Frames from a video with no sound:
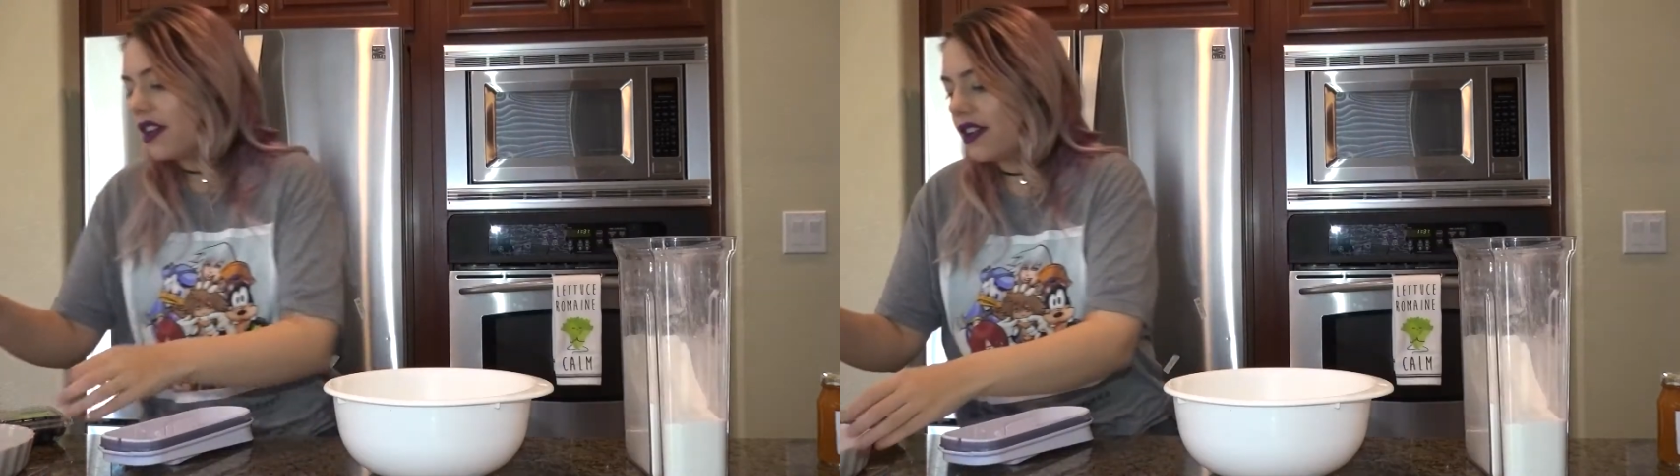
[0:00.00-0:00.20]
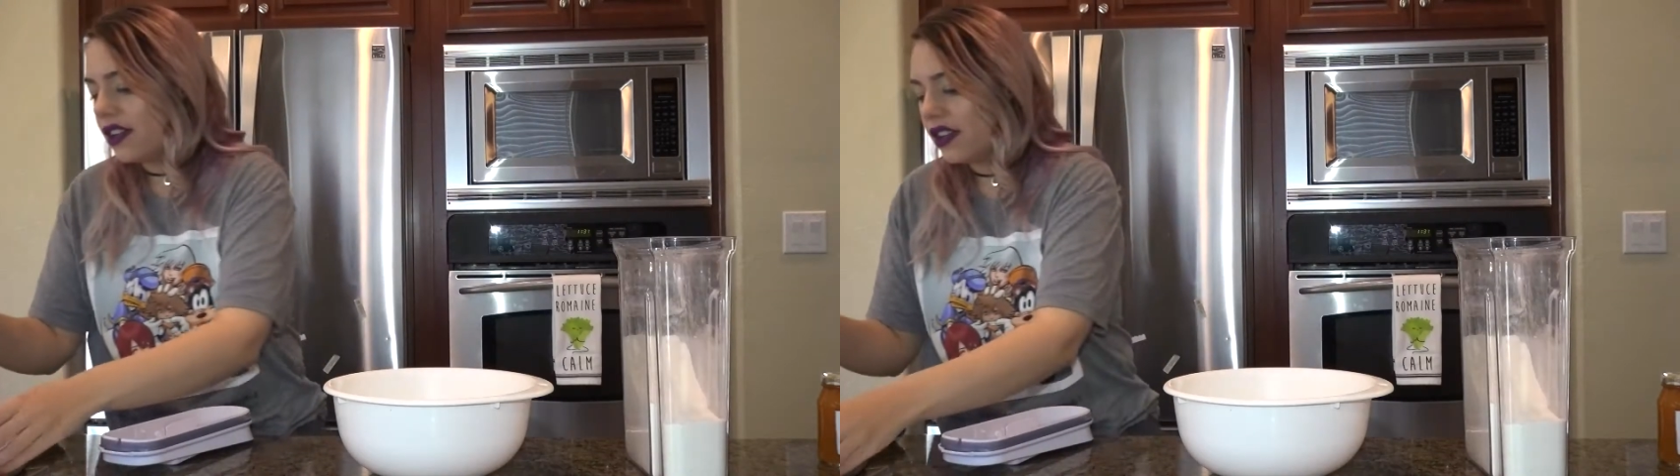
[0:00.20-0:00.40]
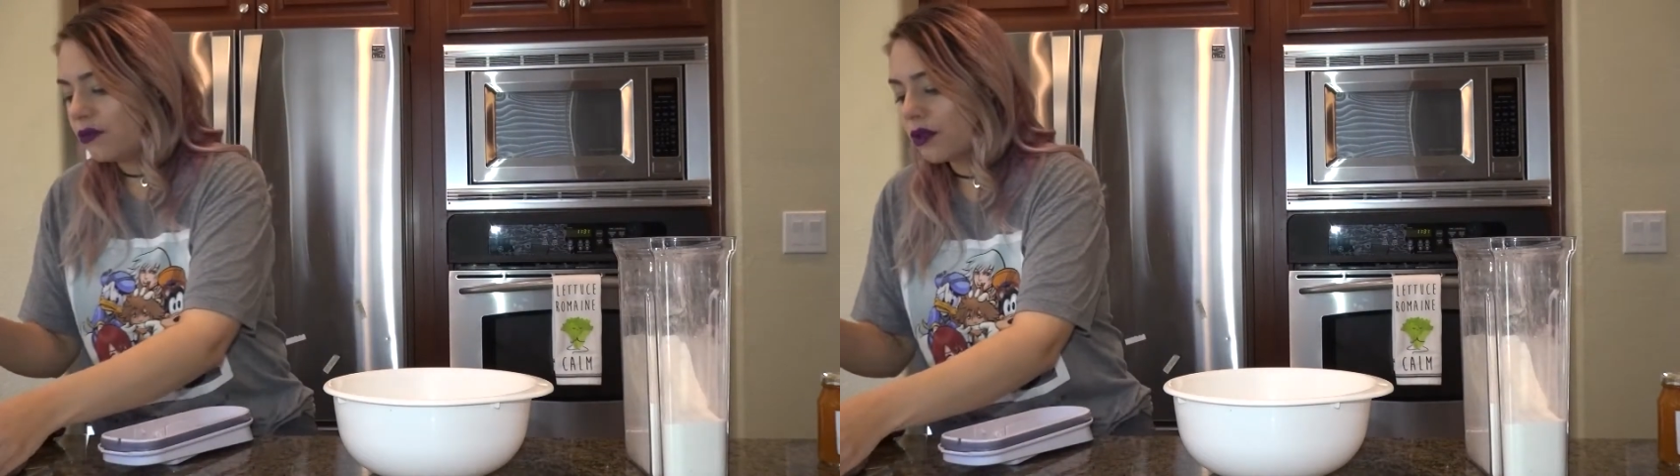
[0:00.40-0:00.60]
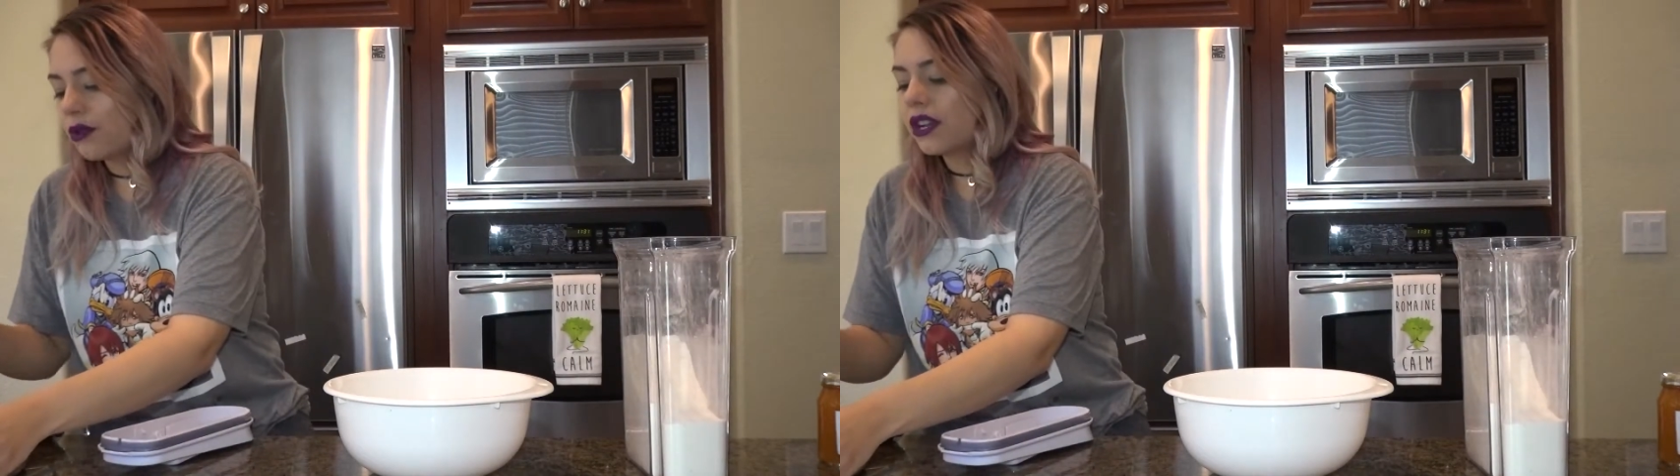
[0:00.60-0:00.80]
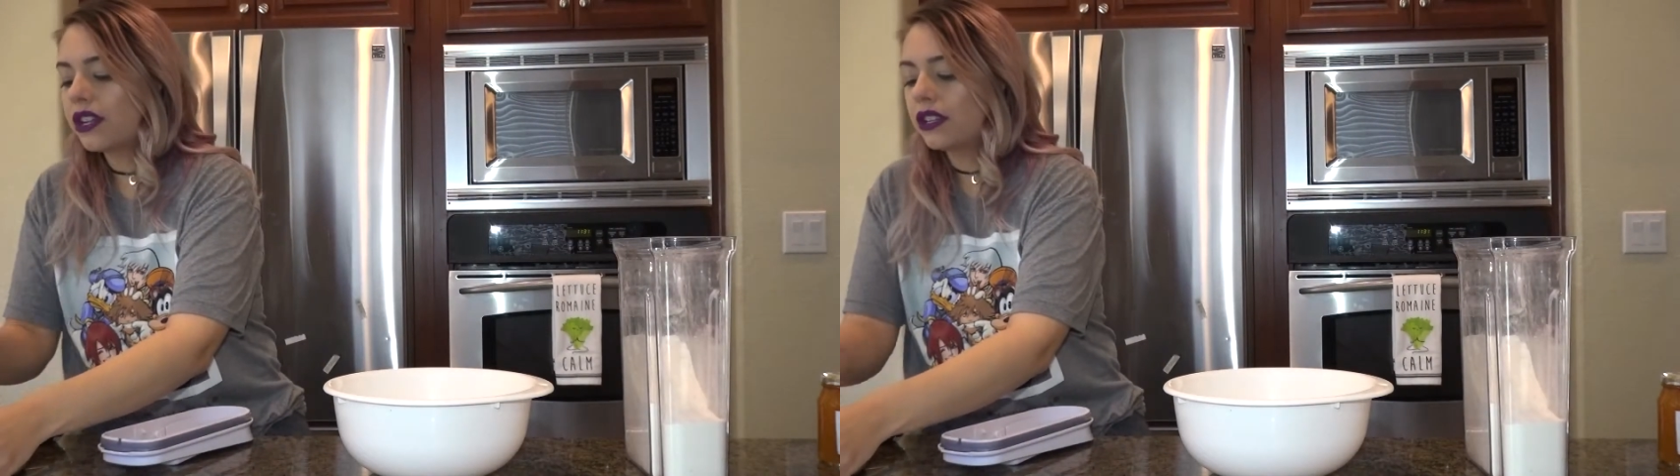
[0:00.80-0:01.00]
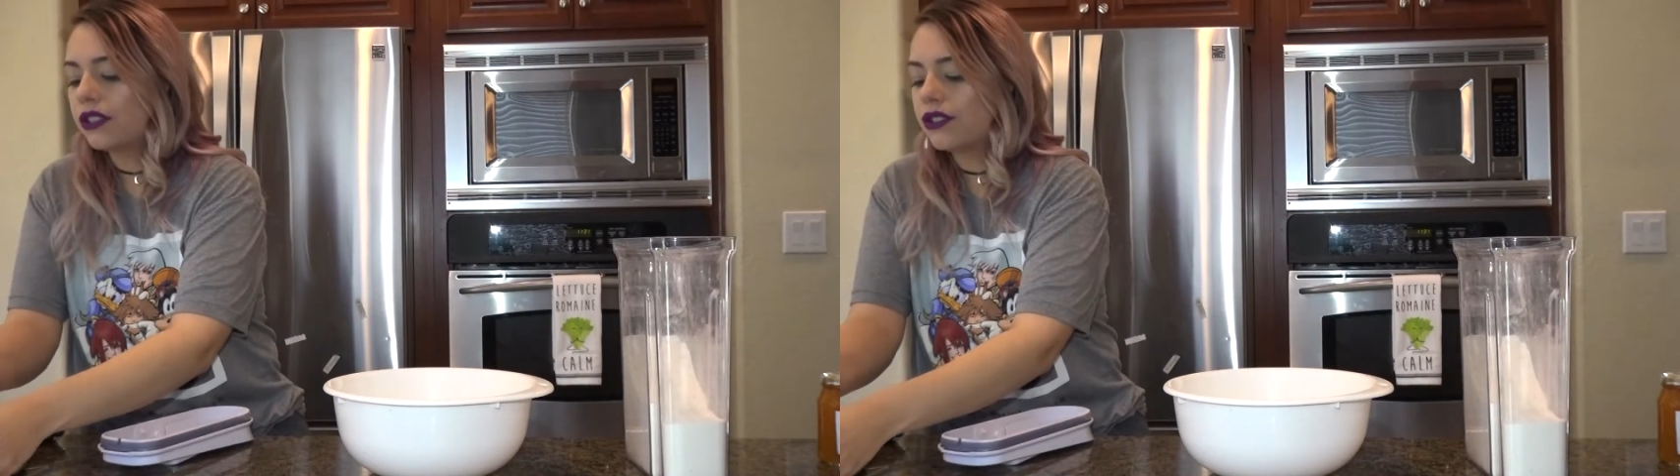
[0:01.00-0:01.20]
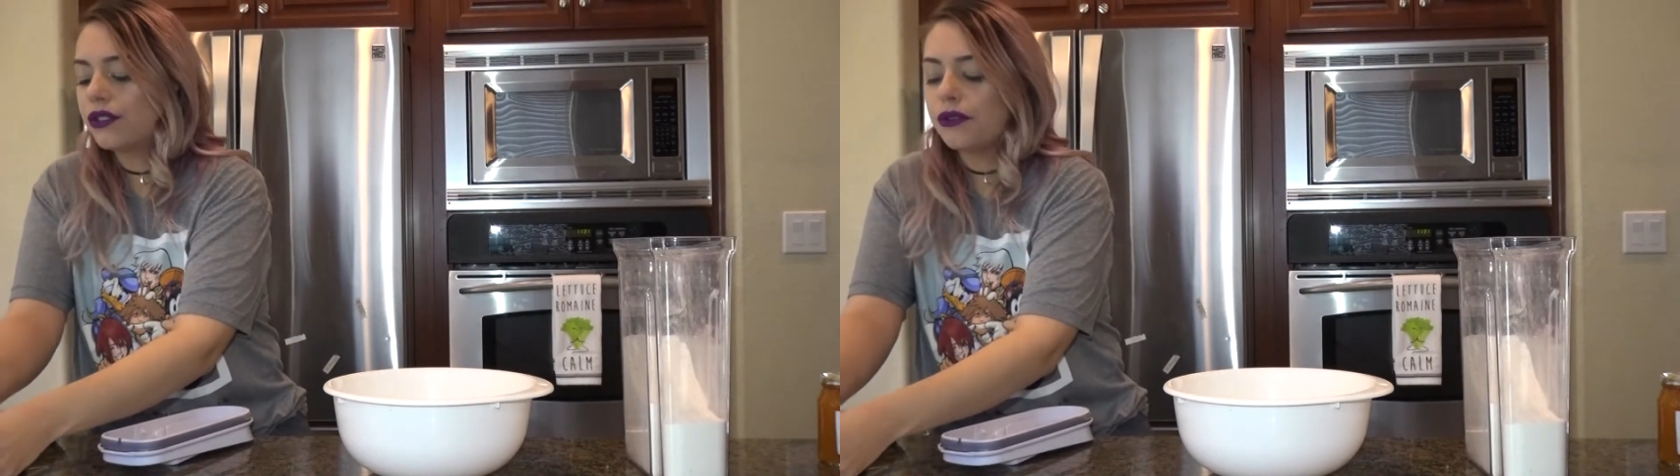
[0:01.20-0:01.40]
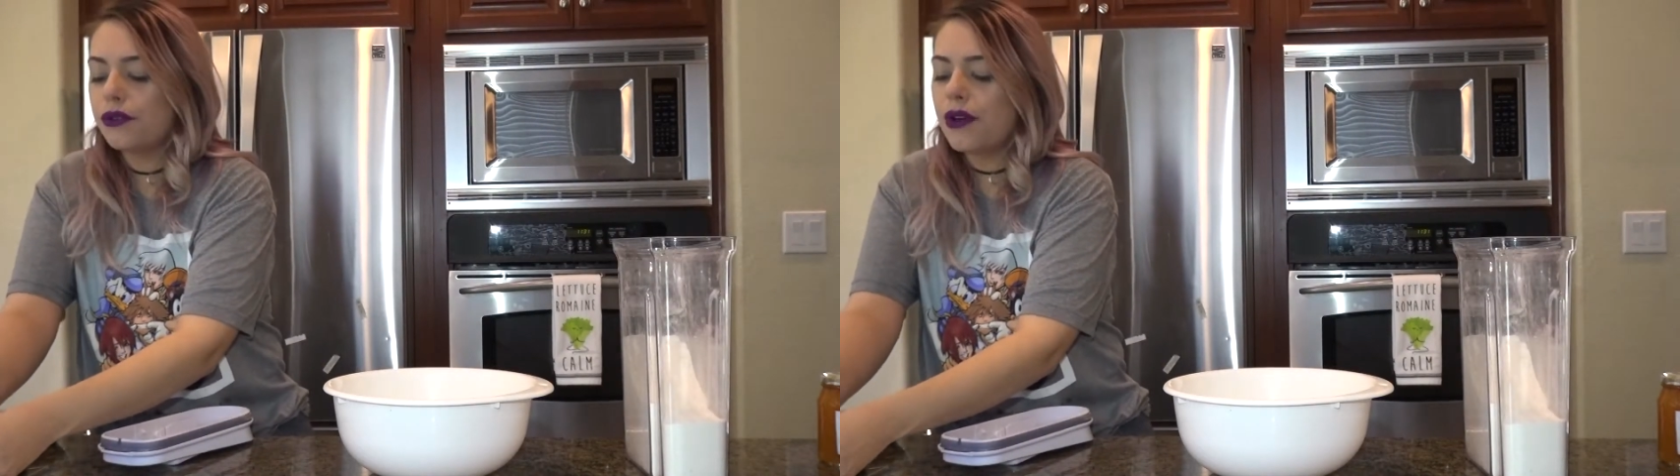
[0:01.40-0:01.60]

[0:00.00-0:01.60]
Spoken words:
And we're going to do